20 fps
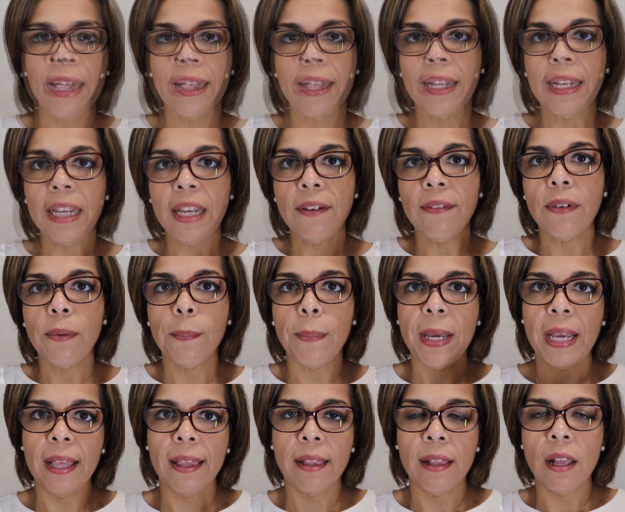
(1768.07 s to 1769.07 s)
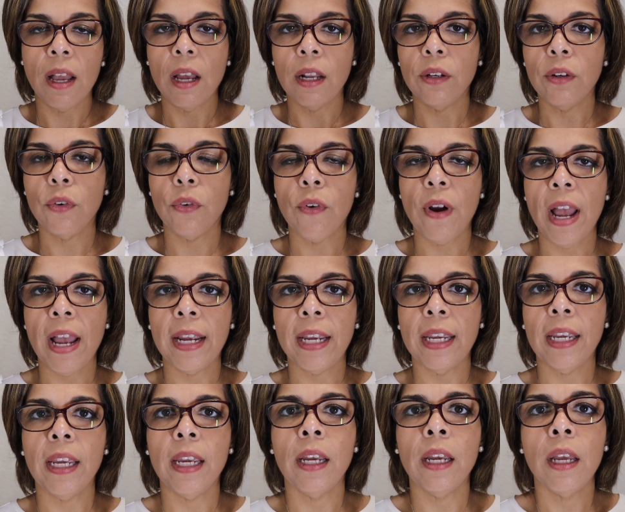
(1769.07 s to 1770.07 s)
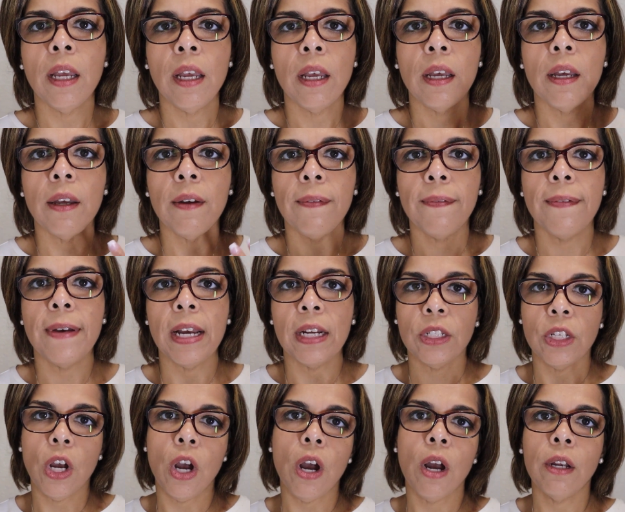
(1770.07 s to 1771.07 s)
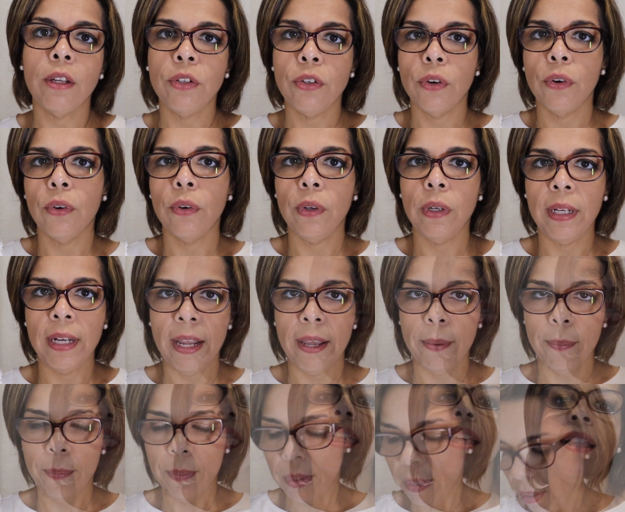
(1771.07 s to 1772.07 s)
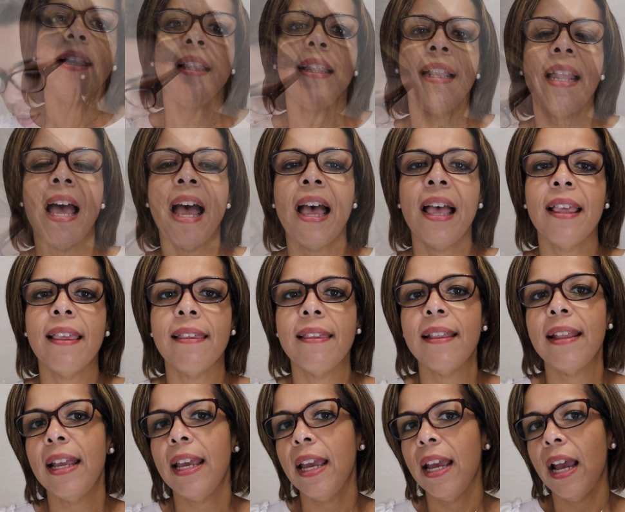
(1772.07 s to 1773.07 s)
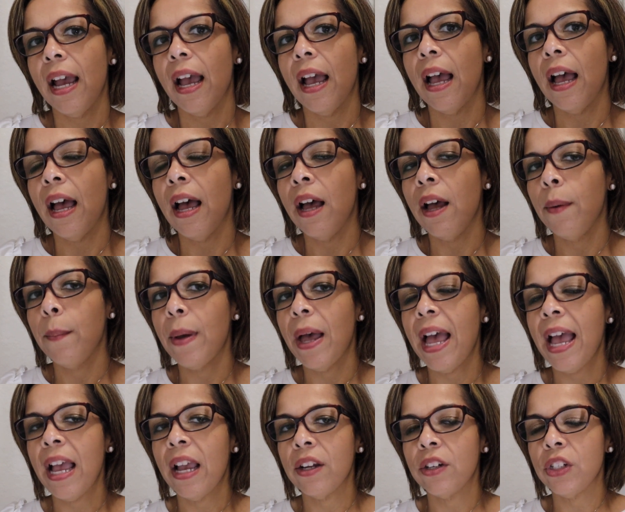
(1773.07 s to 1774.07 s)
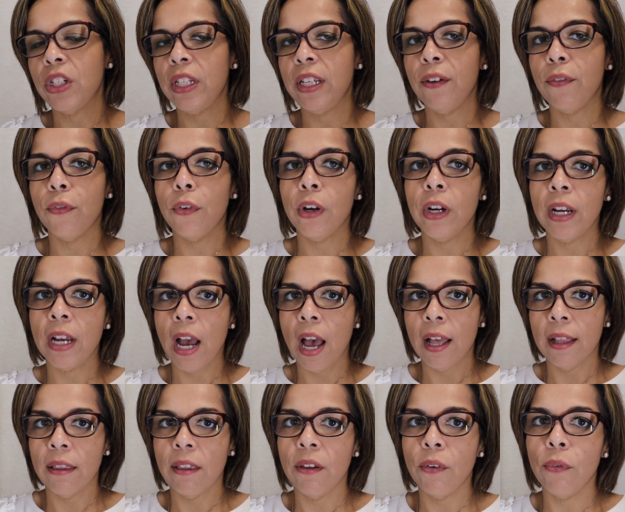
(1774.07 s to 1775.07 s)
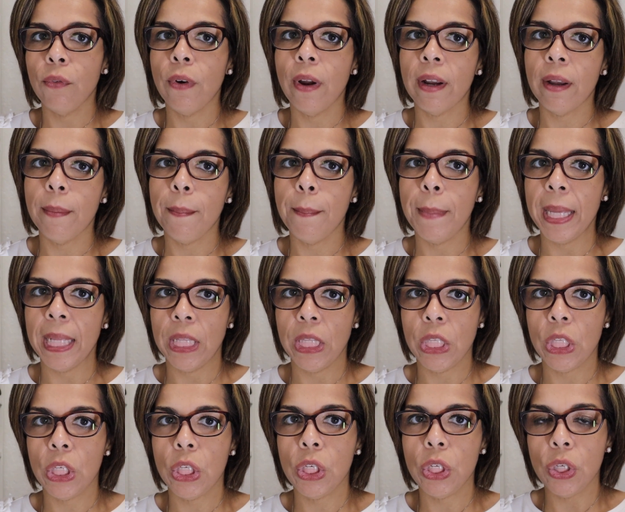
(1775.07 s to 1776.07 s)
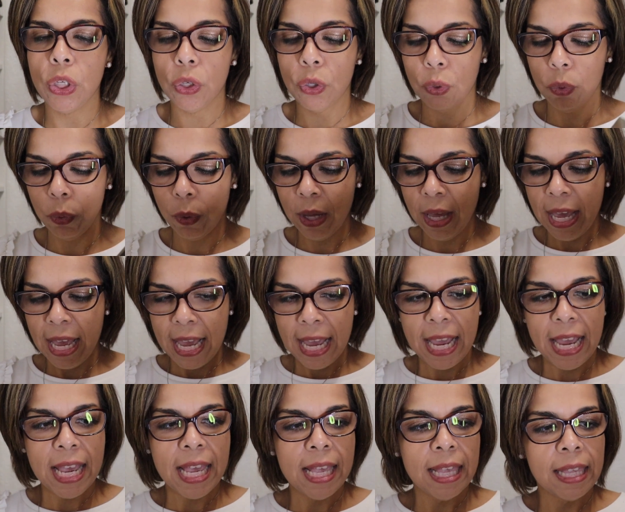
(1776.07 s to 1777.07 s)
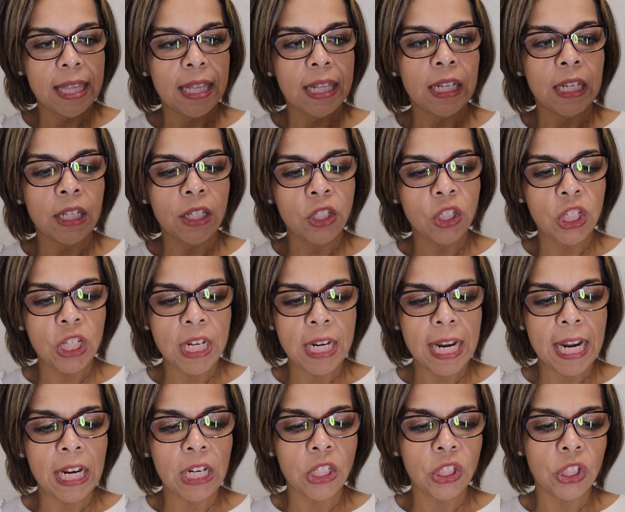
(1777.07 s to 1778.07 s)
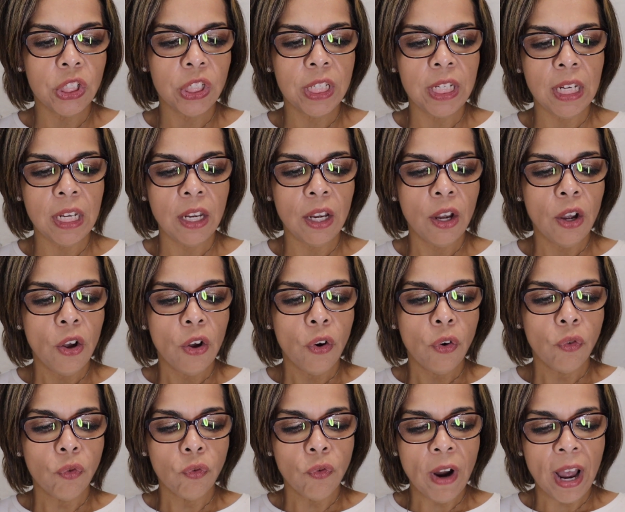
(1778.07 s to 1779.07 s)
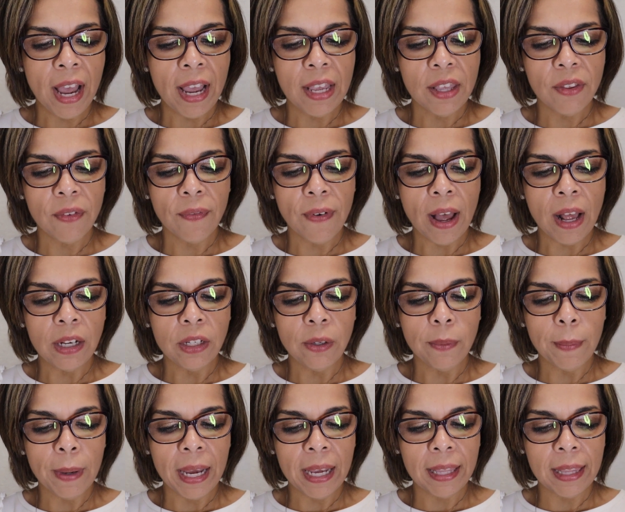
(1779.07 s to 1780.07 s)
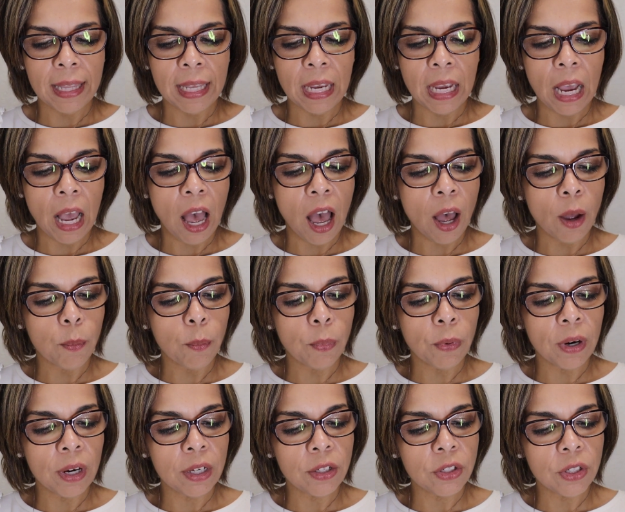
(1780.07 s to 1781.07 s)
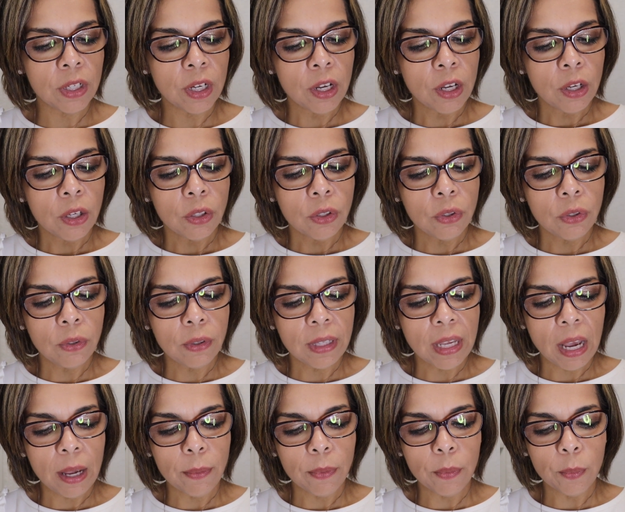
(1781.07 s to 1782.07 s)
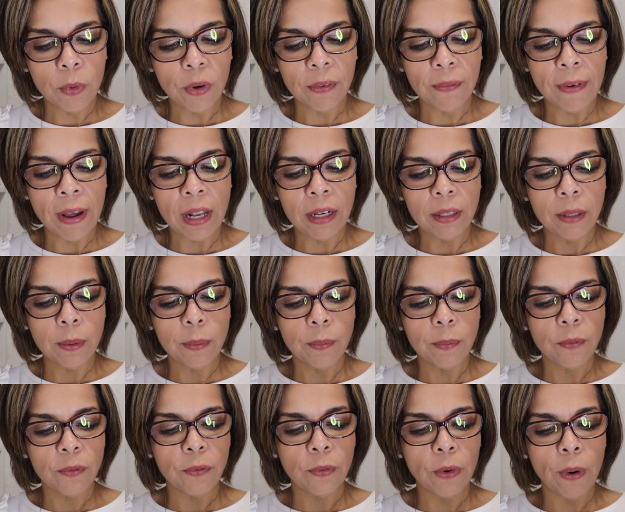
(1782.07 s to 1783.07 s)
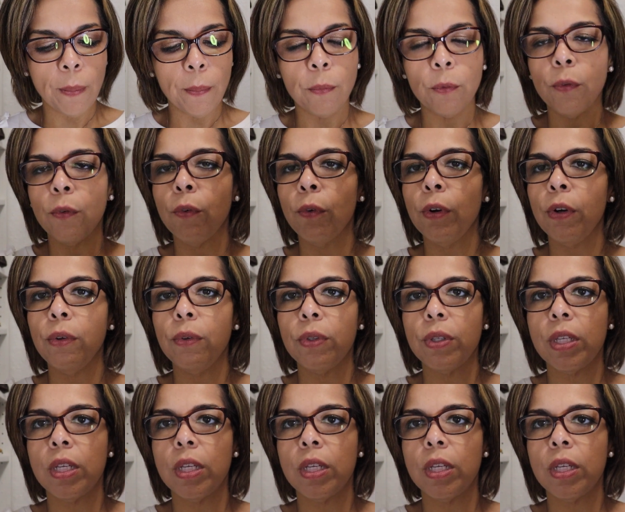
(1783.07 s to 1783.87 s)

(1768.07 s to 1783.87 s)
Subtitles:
an even base, non-cracking effect on your lips. The last thing I actually forgot to recommend to you is the GHD Rise Volumizing Hot Brush. 2 times more volume from root